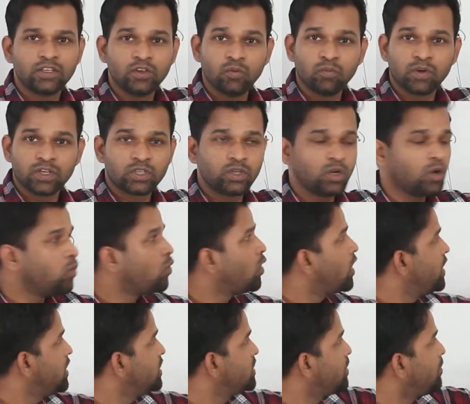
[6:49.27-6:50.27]
you must know
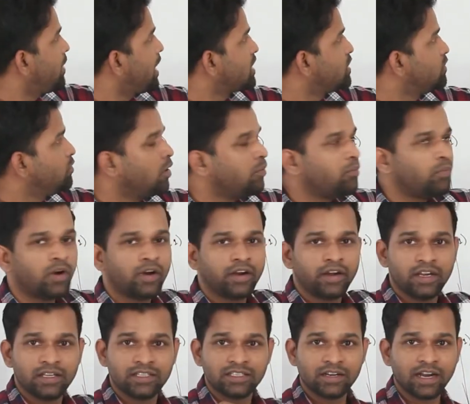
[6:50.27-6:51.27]
what is the maximum
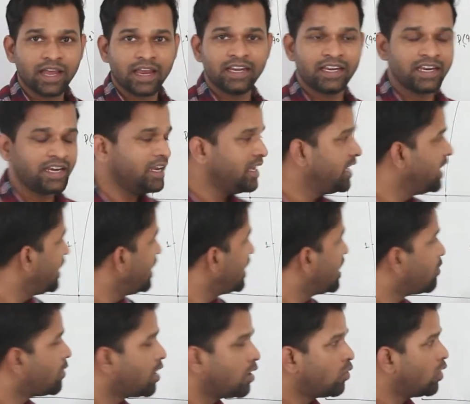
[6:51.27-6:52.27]
point. It's 90 degree,
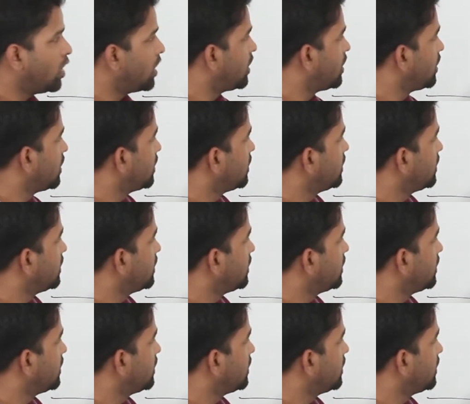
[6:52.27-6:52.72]
1.